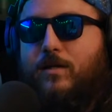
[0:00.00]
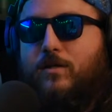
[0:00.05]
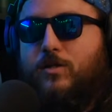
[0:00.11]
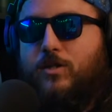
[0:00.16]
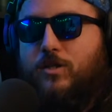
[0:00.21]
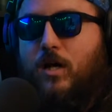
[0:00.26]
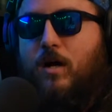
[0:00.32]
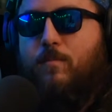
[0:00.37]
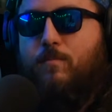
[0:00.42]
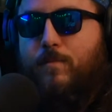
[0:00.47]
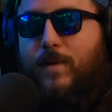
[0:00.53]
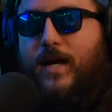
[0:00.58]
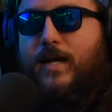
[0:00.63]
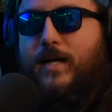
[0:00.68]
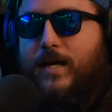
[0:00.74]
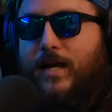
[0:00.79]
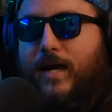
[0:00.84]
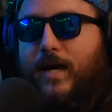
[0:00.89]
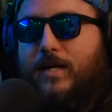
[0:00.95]
some
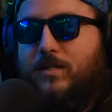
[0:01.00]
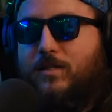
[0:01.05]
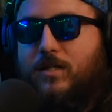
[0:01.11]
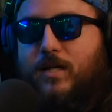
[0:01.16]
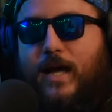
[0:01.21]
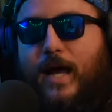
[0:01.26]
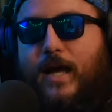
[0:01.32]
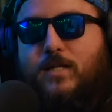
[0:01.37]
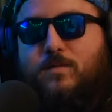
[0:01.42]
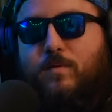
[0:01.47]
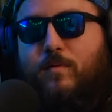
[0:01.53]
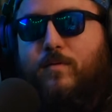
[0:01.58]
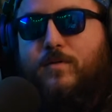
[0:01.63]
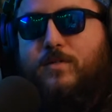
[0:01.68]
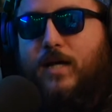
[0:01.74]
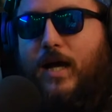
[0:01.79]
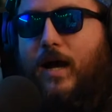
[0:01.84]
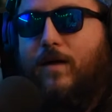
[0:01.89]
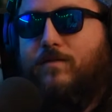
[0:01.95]
main cast cast
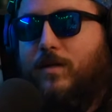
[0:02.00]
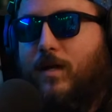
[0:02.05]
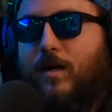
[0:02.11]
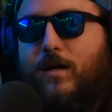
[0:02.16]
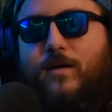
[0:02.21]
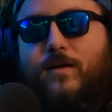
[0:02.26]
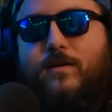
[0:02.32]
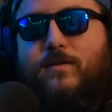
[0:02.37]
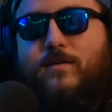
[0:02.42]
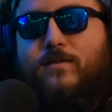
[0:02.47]
members have to die.